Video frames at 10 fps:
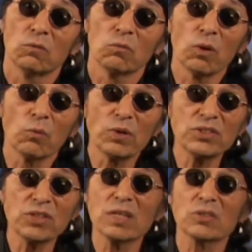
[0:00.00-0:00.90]
Will we
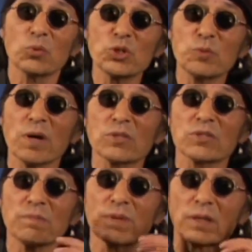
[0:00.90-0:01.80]
take the
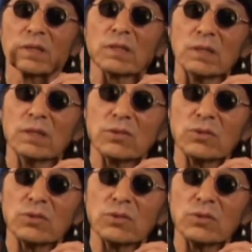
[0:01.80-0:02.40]
responsibility to